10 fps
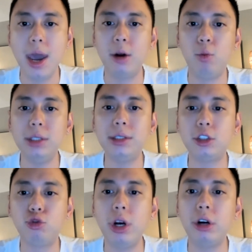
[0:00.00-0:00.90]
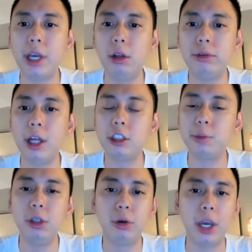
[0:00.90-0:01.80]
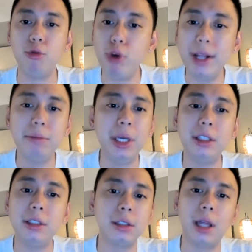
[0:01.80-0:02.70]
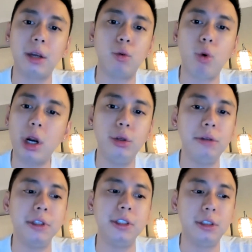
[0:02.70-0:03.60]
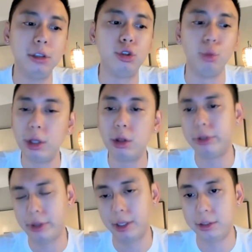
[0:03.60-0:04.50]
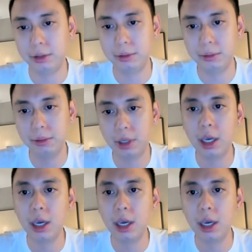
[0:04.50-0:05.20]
And the ones that's red or yellow tells me, okay, red means like, what are you even still doing those things? Okay.